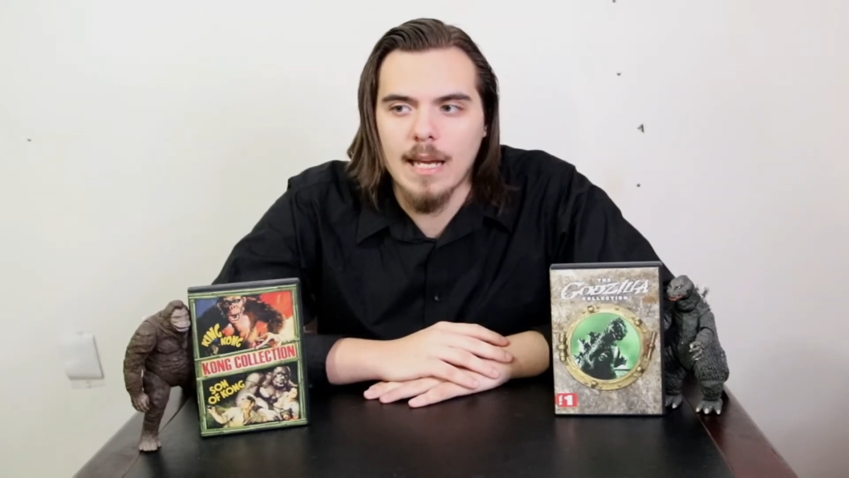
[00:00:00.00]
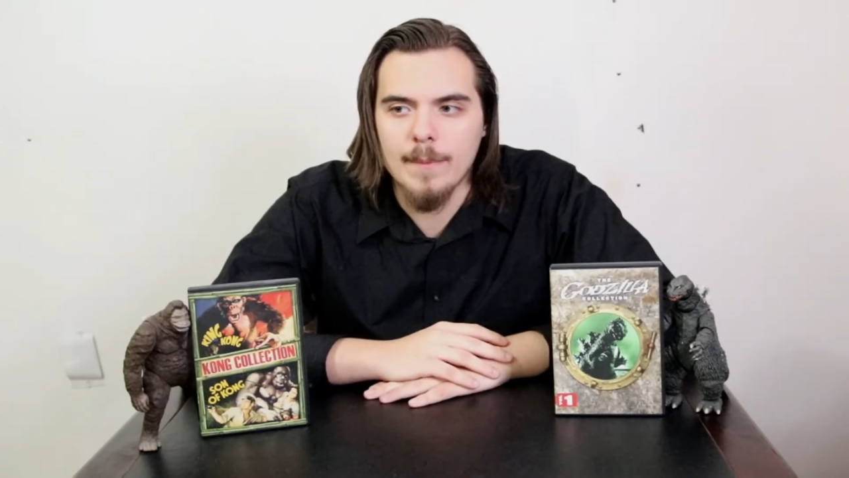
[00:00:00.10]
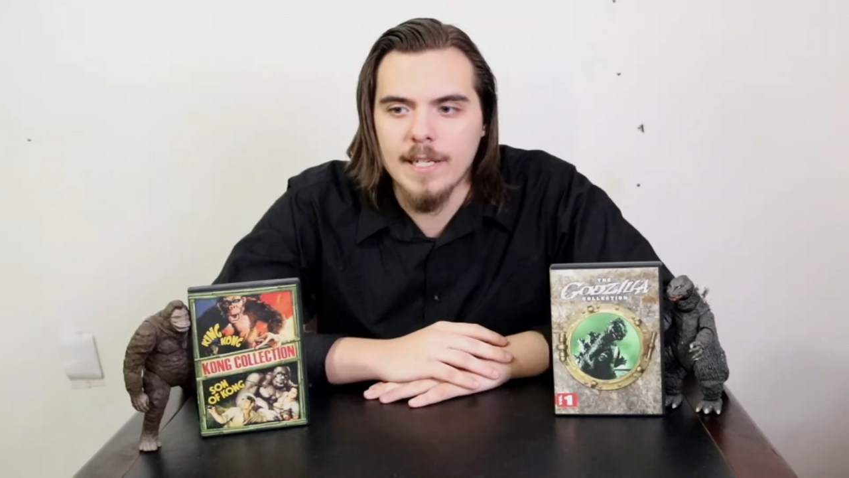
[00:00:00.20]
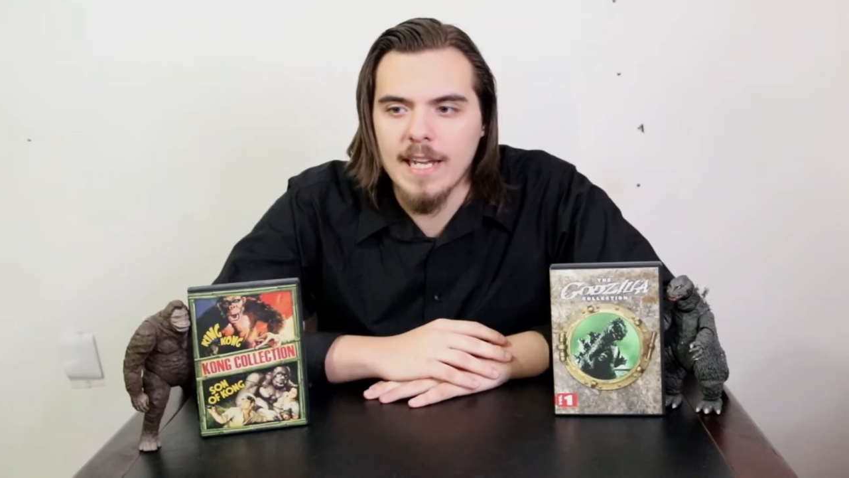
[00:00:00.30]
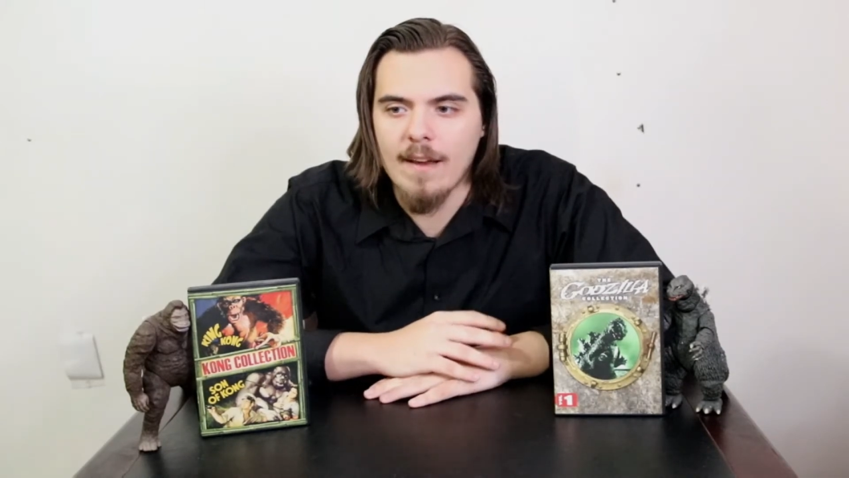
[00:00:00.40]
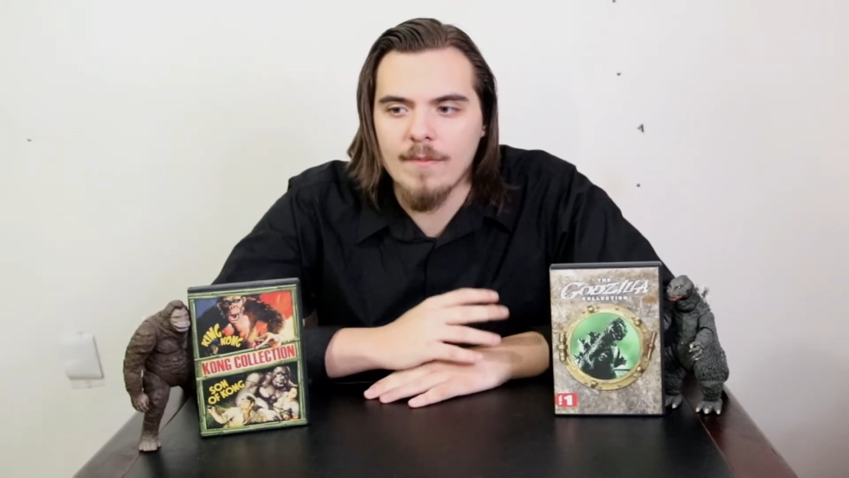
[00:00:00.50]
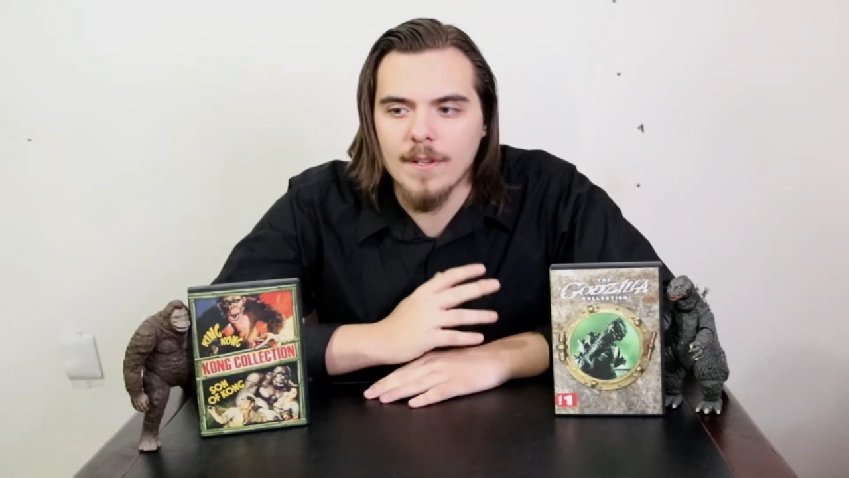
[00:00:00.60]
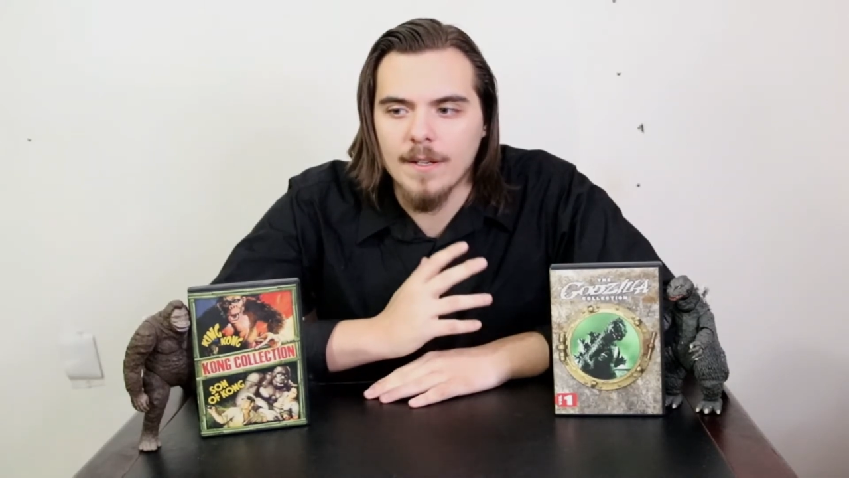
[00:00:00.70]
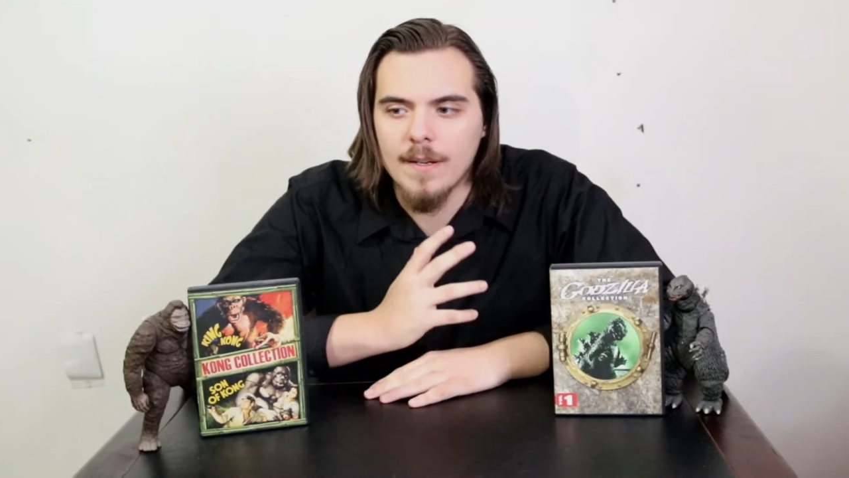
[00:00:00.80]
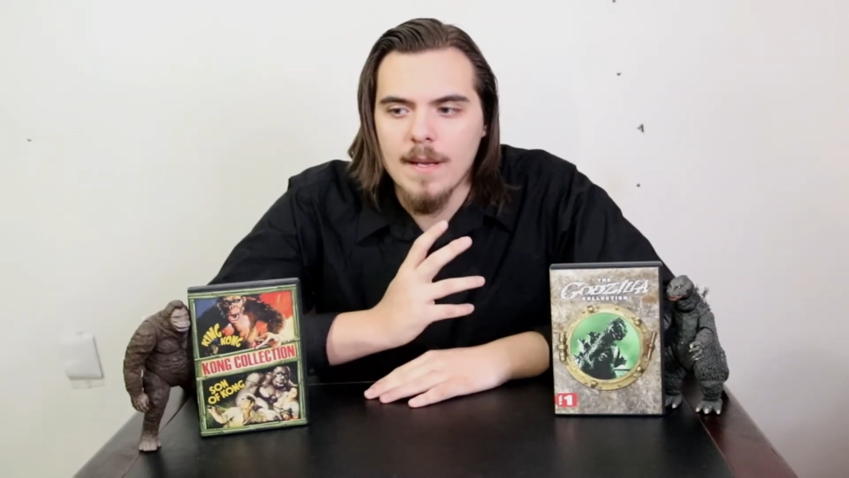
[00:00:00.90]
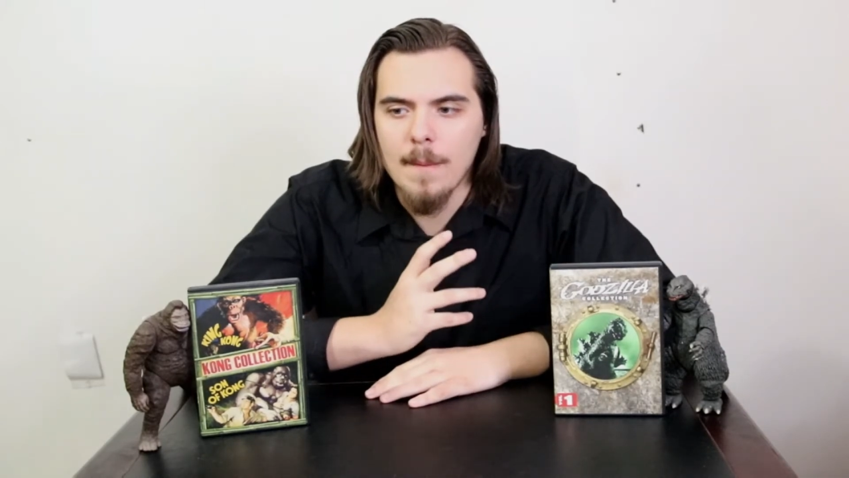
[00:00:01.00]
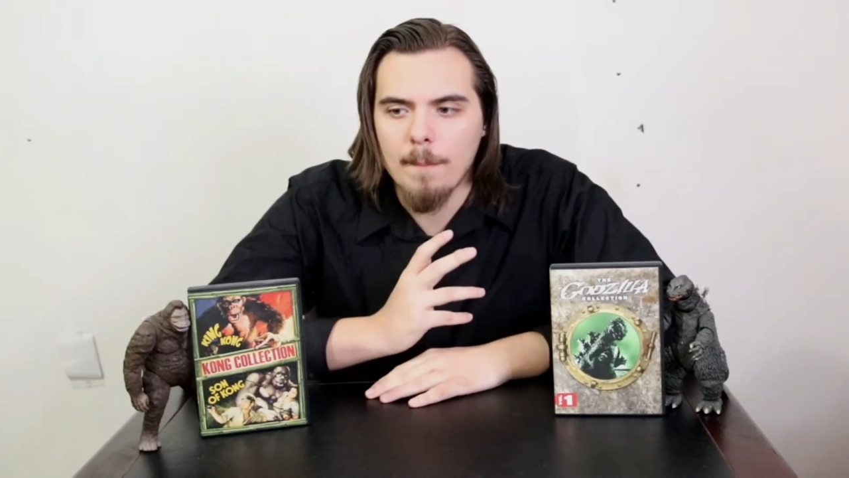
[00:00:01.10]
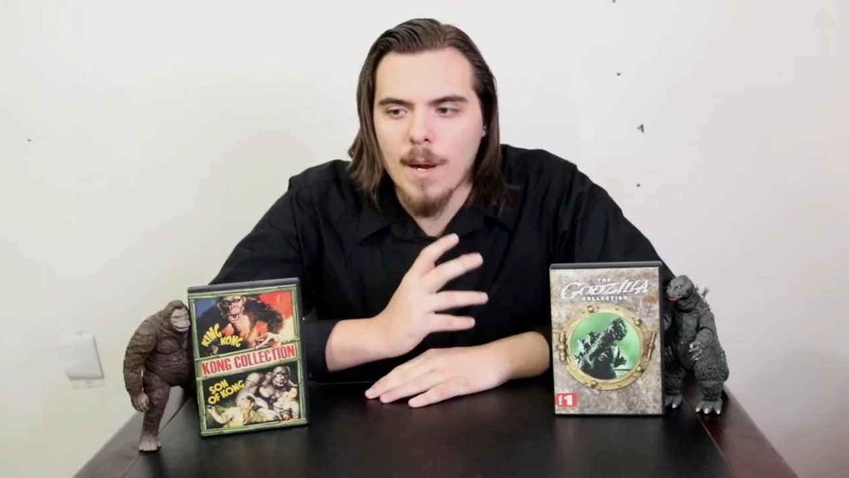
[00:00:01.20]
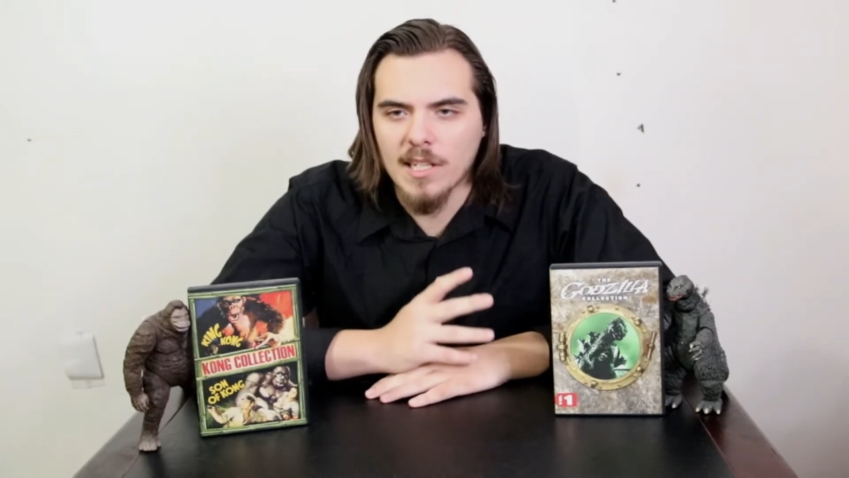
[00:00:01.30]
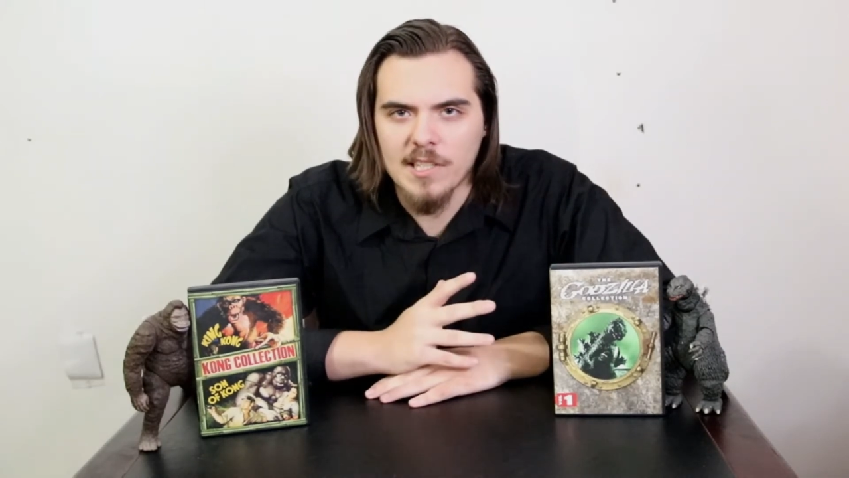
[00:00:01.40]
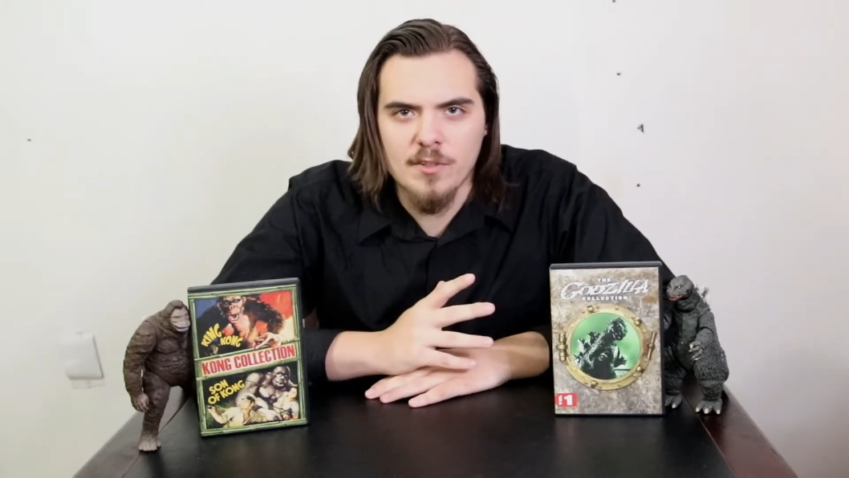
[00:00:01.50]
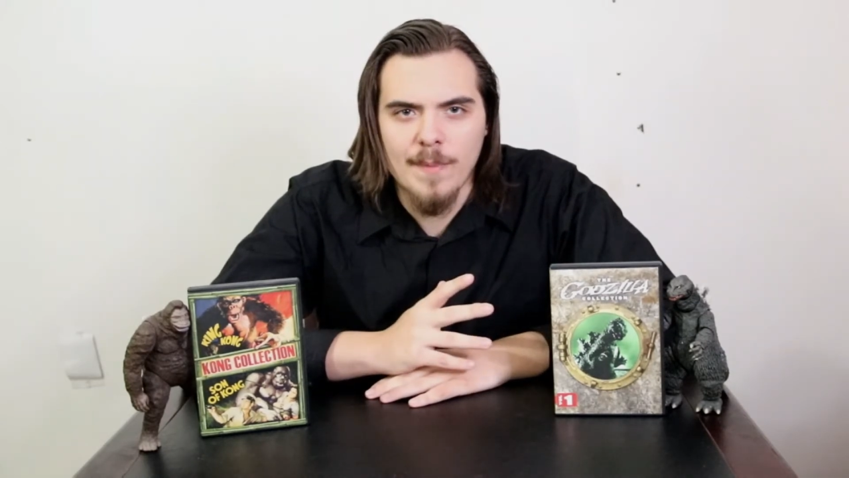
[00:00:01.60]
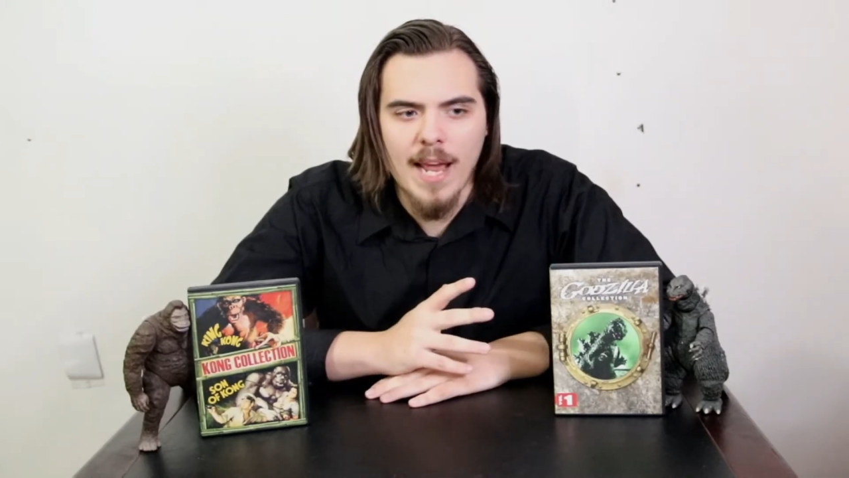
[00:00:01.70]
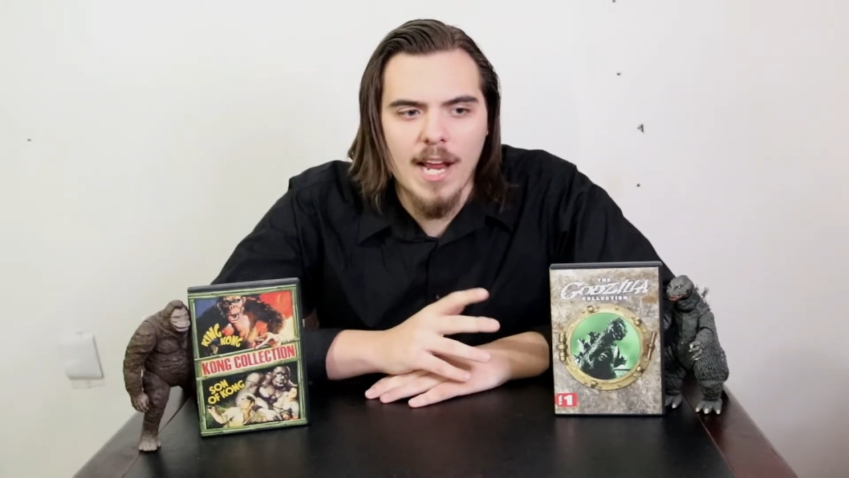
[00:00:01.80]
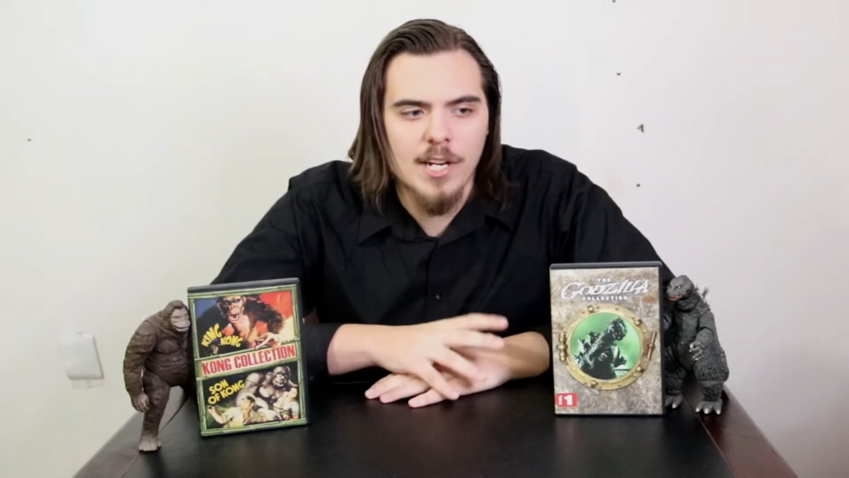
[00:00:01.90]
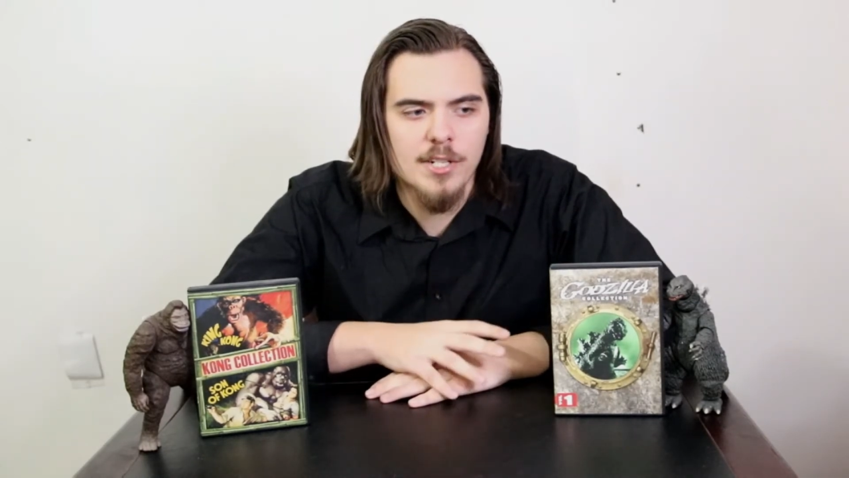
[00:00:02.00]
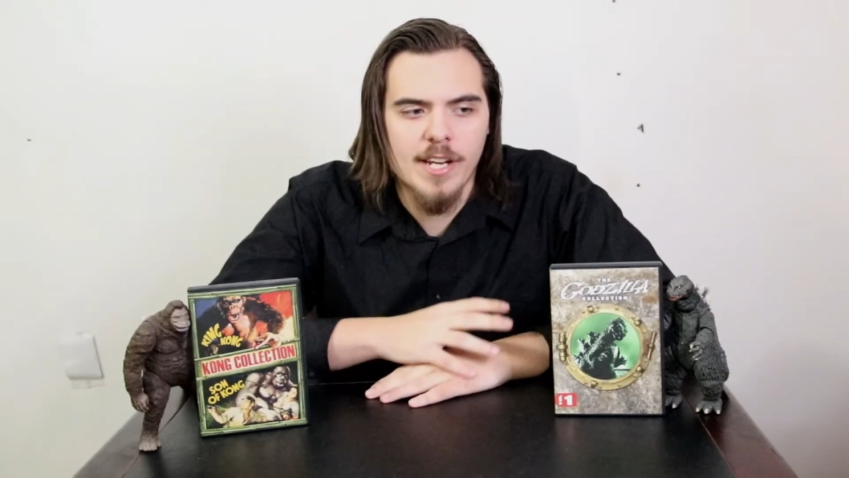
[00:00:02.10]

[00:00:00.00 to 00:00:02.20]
I mean, you have the monster mash,